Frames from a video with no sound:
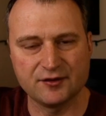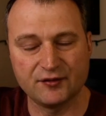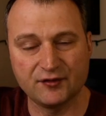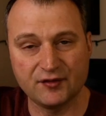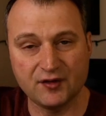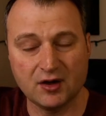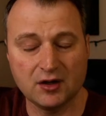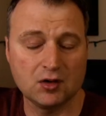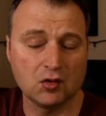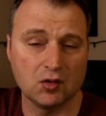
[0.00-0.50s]
to the
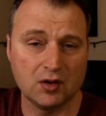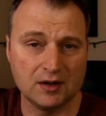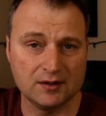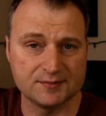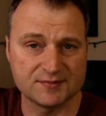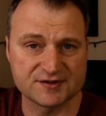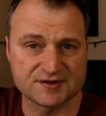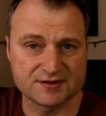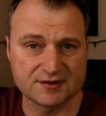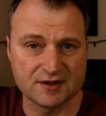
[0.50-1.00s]

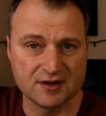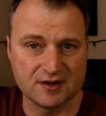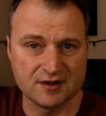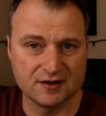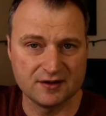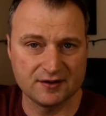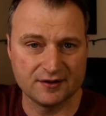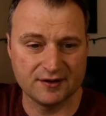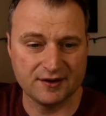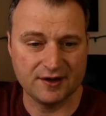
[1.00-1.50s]
follow-ups,
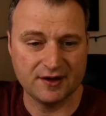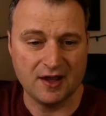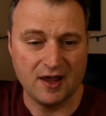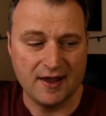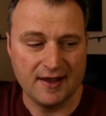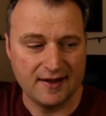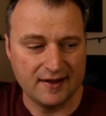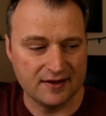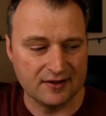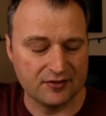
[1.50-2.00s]
all right?
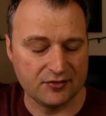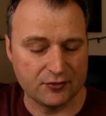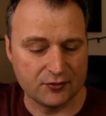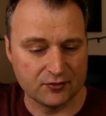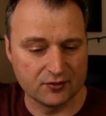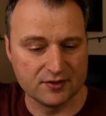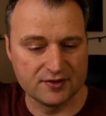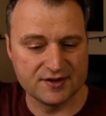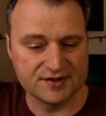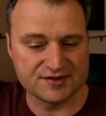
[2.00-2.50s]
And
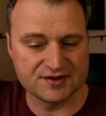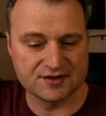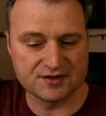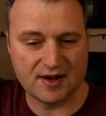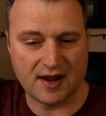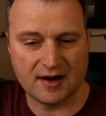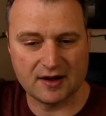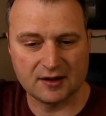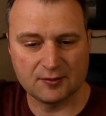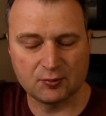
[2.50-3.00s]
through this
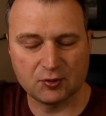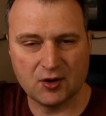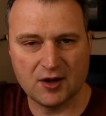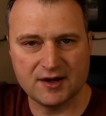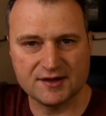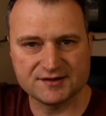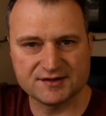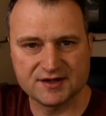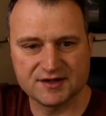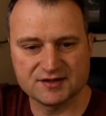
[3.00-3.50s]
entire
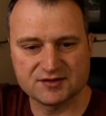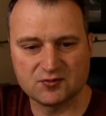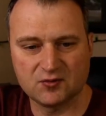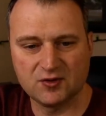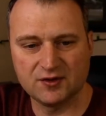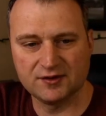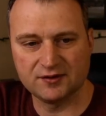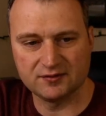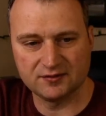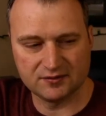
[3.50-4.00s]
process,
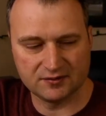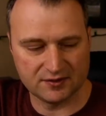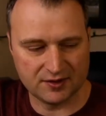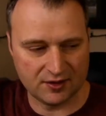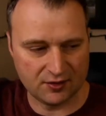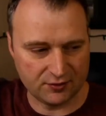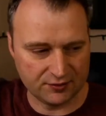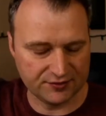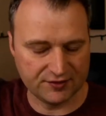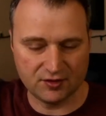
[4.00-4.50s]
what
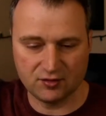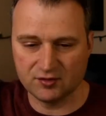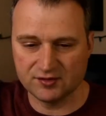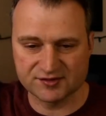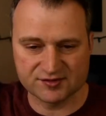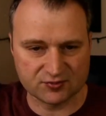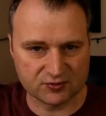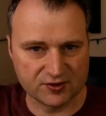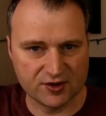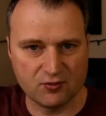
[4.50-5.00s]
he'll do
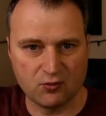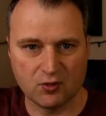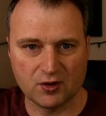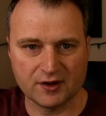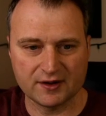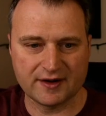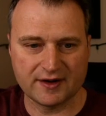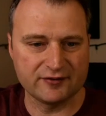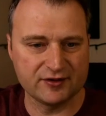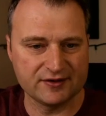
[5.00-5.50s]
is
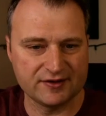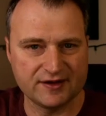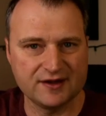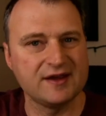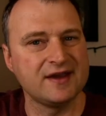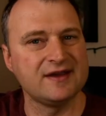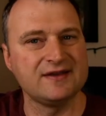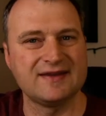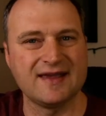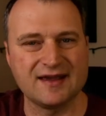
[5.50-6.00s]
rework
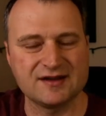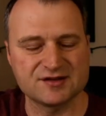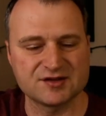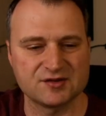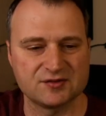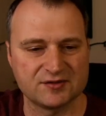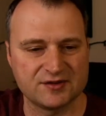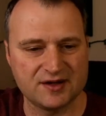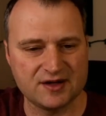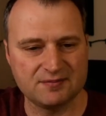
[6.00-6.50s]
everything. He takes
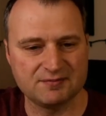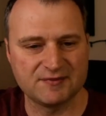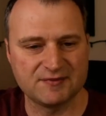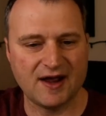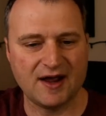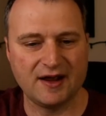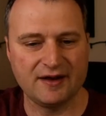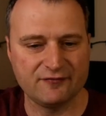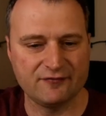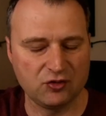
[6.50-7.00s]
a deep
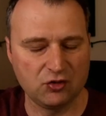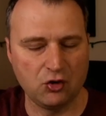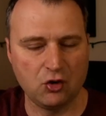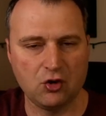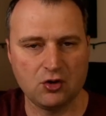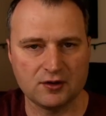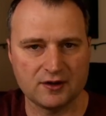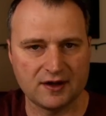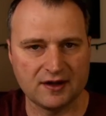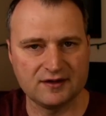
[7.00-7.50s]
dive
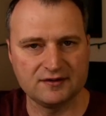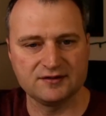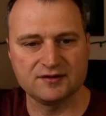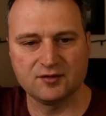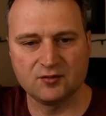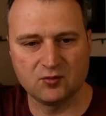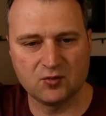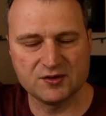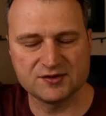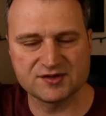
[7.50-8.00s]
look
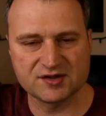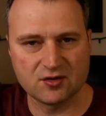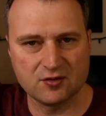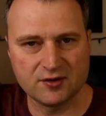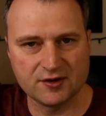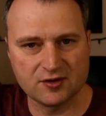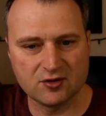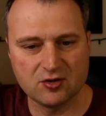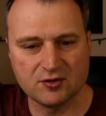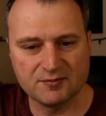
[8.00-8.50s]
into what's
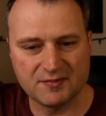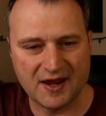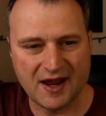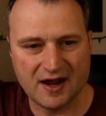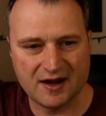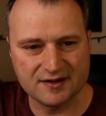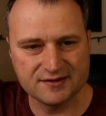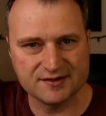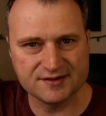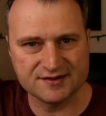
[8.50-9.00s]
going on
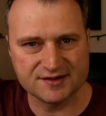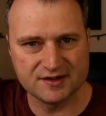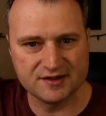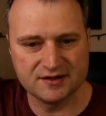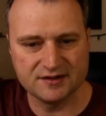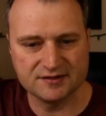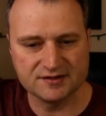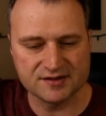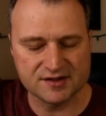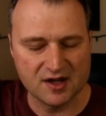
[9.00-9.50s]
behind the
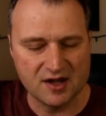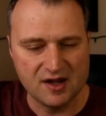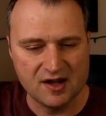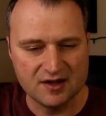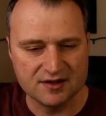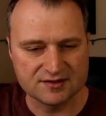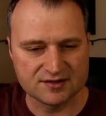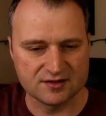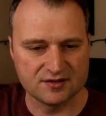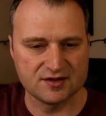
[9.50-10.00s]
scenes,
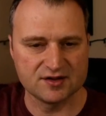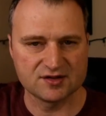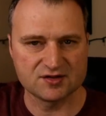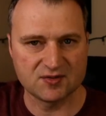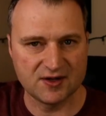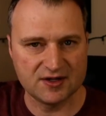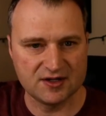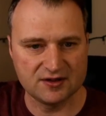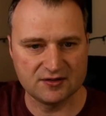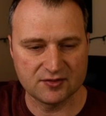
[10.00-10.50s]
so this
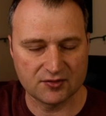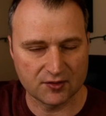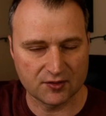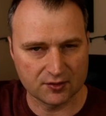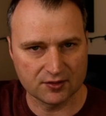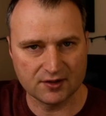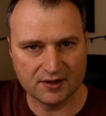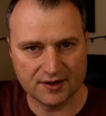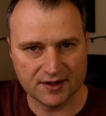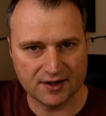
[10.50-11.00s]
way he
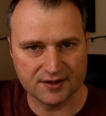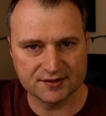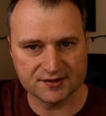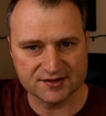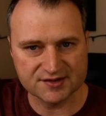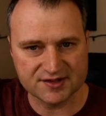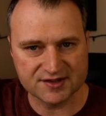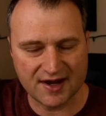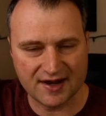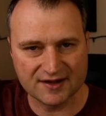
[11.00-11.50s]
thoroughly
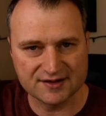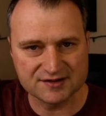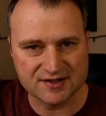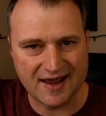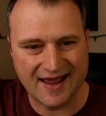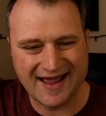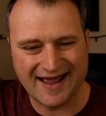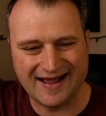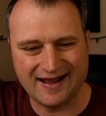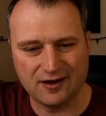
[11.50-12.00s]

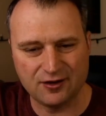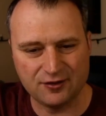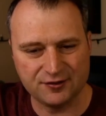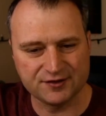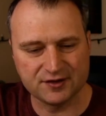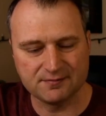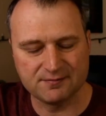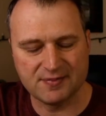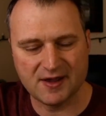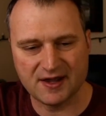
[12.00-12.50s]
understands how
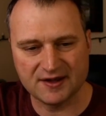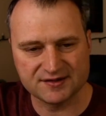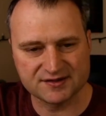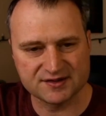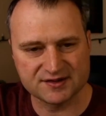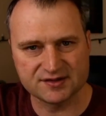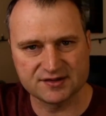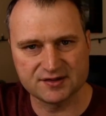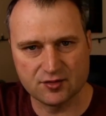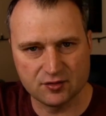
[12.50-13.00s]
to
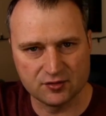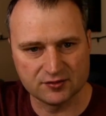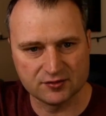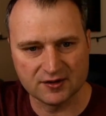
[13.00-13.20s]
best